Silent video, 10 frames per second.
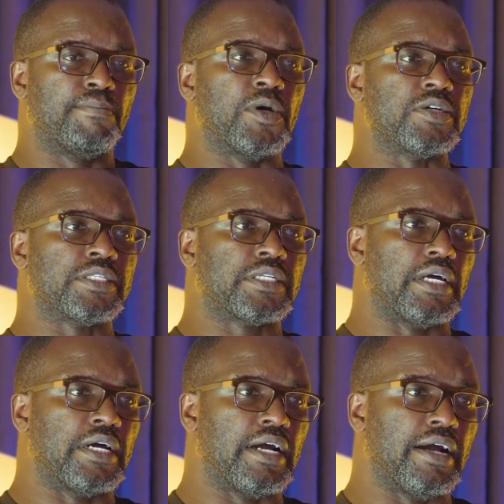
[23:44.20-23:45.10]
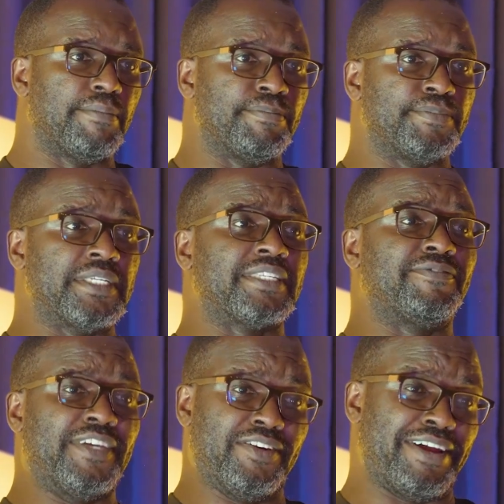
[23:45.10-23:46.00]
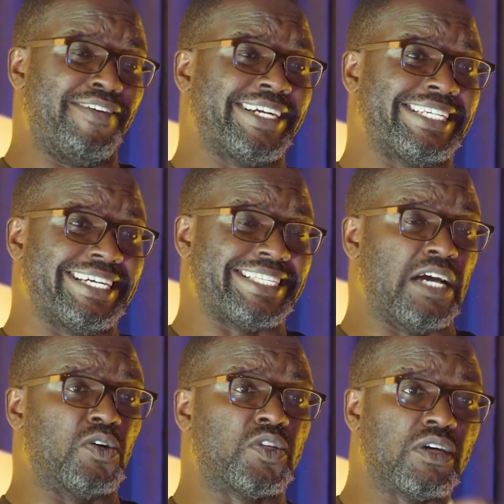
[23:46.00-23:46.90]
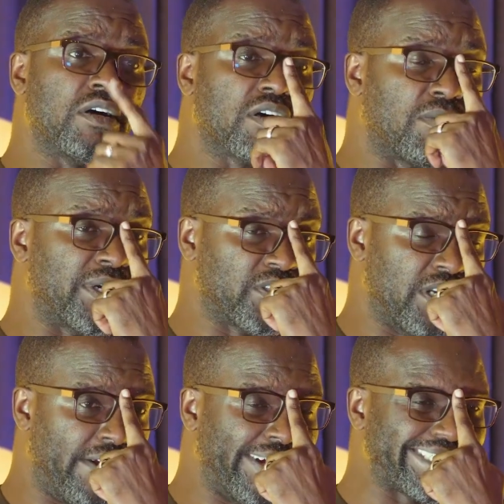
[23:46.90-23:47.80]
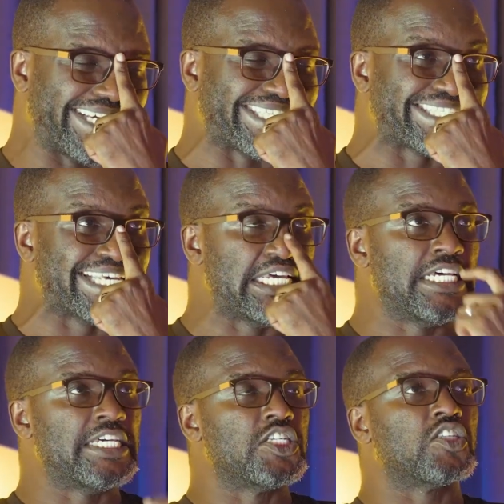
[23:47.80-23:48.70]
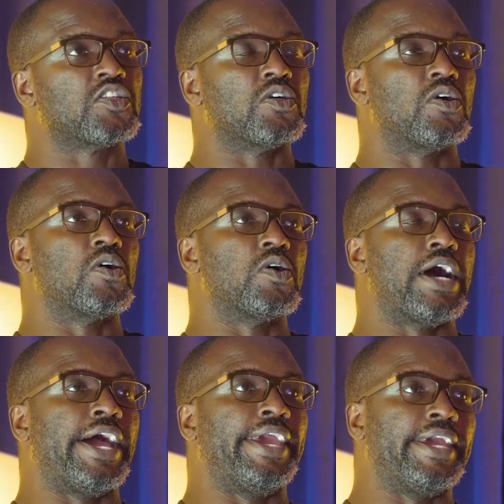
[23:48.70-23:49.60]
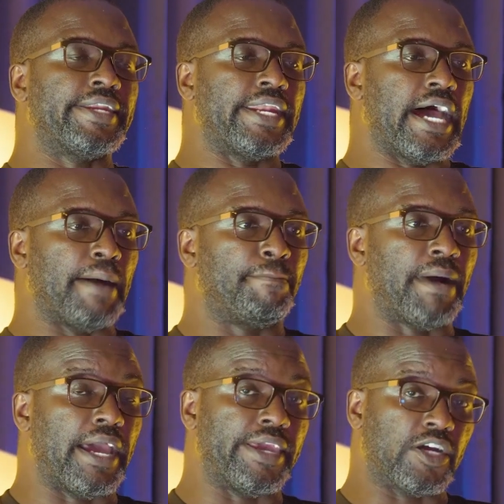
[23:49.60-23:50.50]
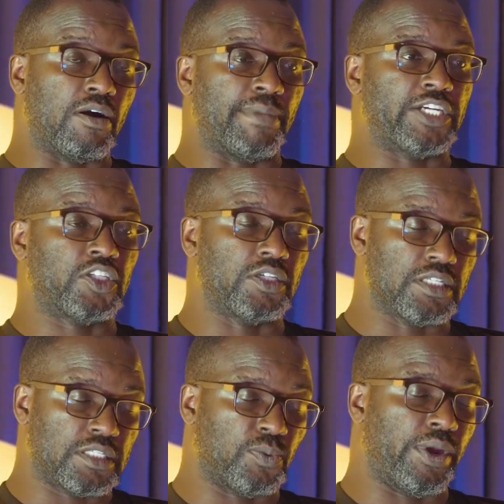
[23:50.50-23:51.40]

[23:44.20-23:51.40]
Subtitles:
most music video directors are also commercial directors. So I ended up in commercials